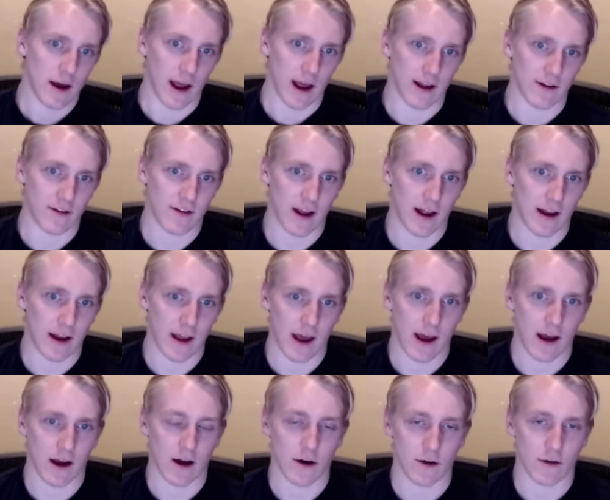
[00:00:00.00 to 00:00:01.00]
and San
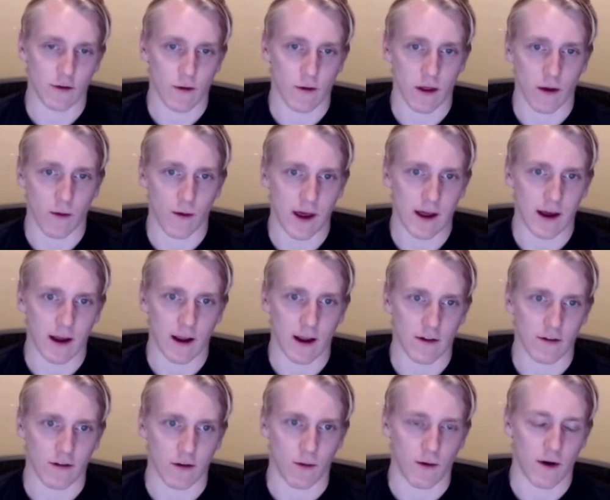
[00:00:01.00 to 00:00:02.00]
Diego is really weak
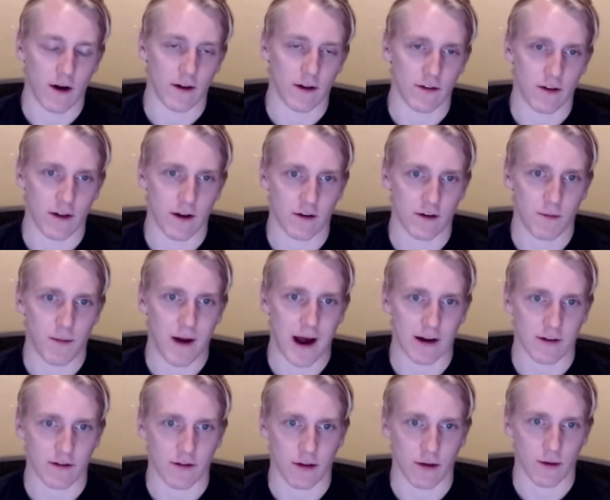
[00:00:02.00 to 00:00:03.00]
against the run. So there's
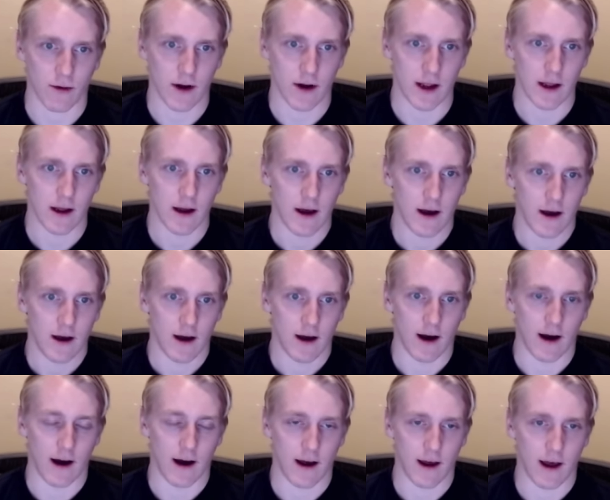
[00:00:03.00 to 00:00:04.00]
box three.
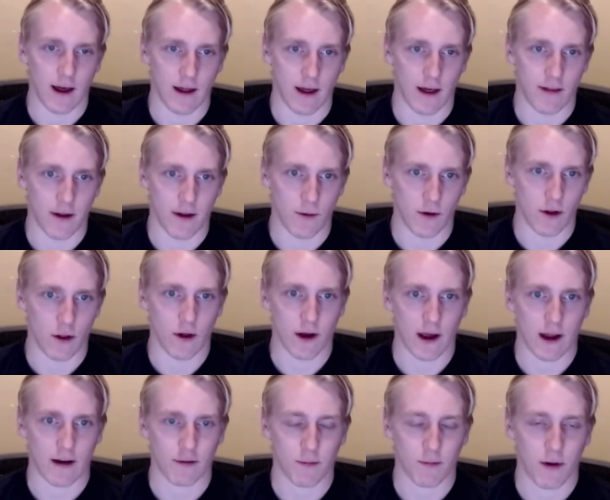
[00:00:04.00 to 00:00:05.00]
Uh, and, and, then when you look
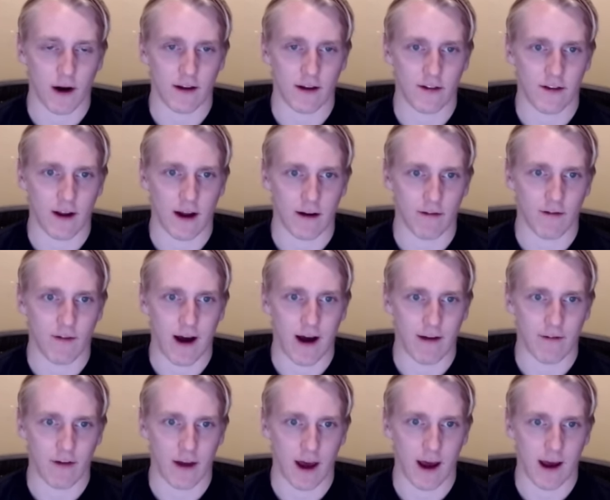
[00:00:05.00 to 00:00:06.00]
at his price down at
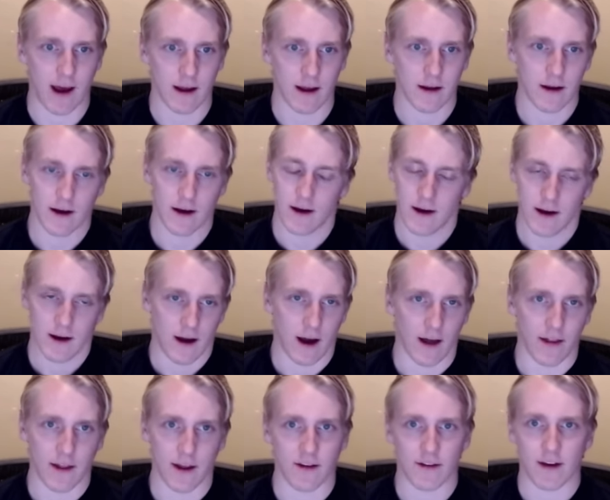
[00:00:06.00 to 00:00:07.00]
5K, I
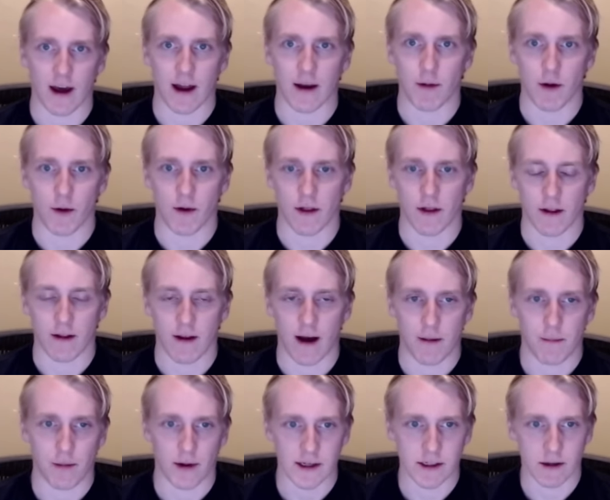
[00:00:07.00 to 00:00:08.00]
think he's got to be one of the
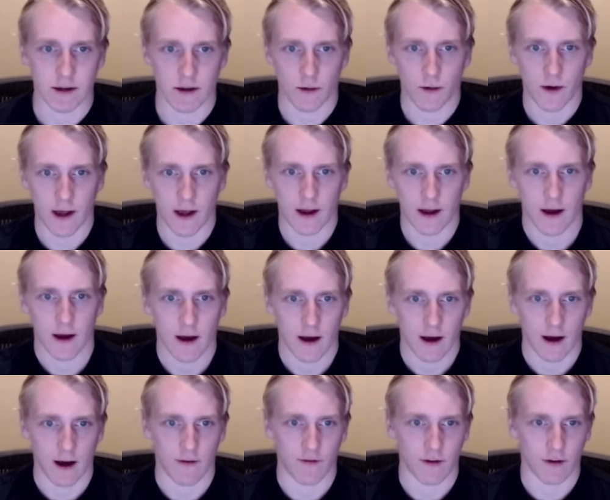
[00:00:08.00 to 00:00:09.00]
top plays of the week
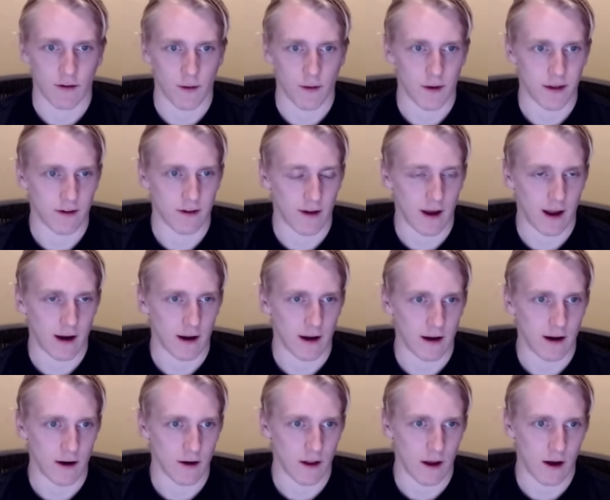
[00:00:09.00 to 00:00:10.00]
uh, for someone that's getting
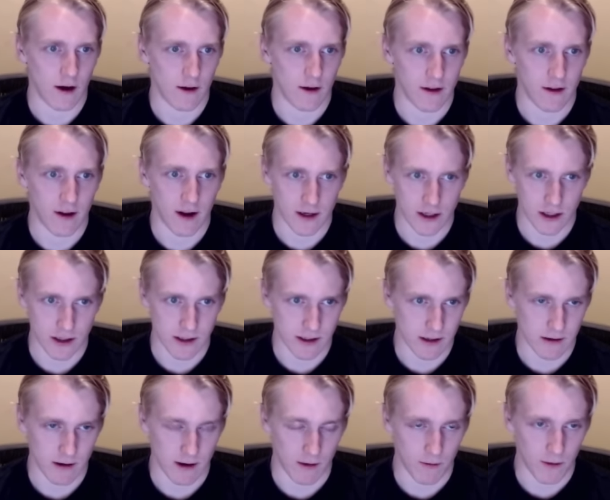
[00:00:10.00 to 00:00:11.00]
nearly all the touches.
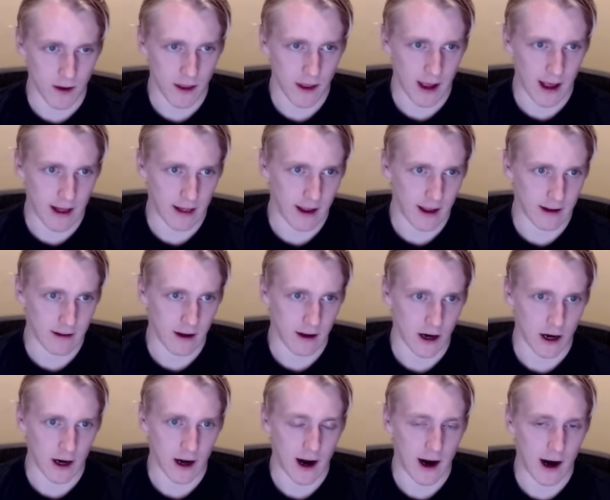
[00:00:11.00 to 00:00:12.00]
And, and really, I like
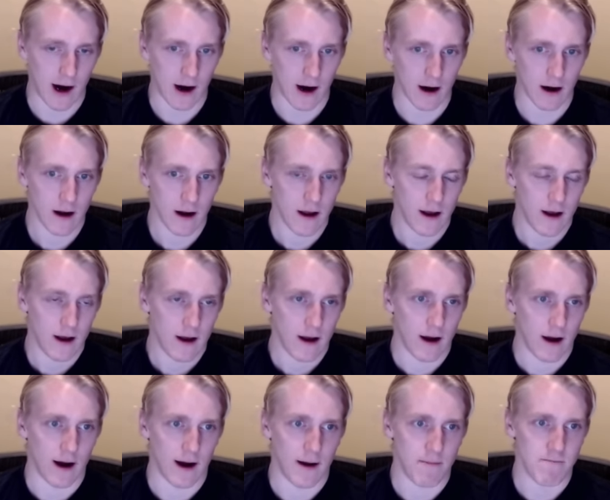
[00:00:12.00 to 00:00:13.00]
Derek Carr.
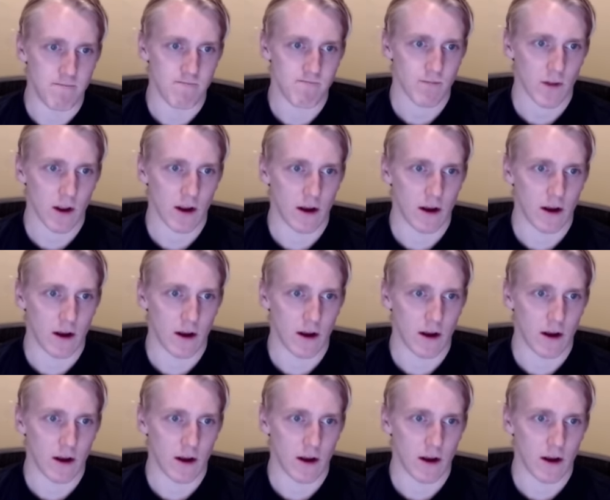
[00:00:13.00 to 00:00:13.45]
Um,